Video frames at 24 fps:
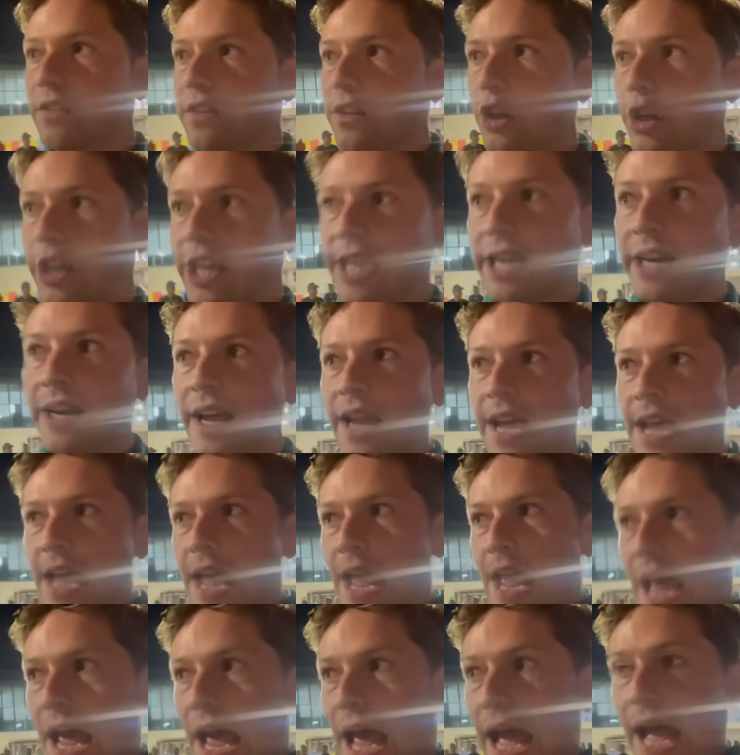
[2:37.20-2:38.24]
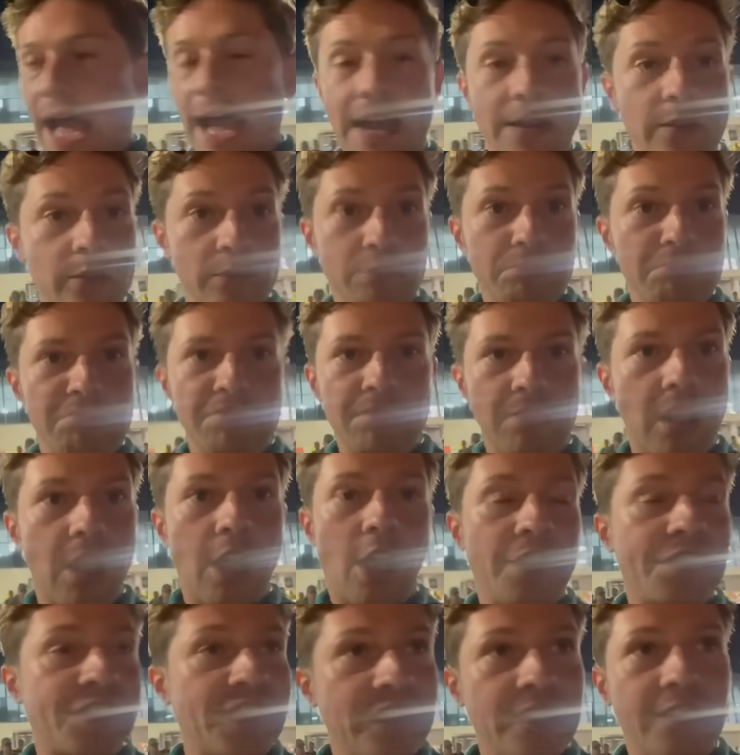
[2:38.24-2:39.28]
looking. And I
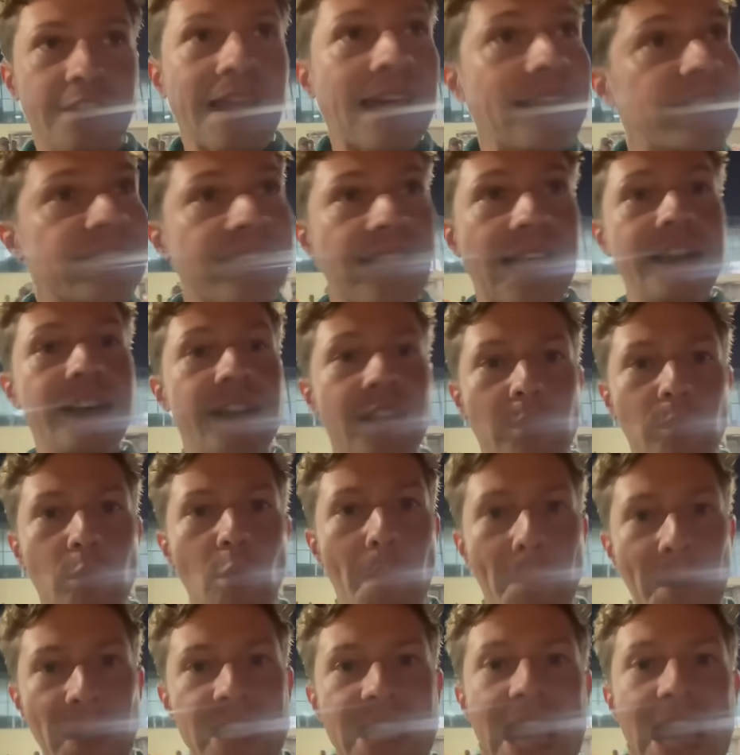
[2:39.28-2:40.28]
think that stadium will be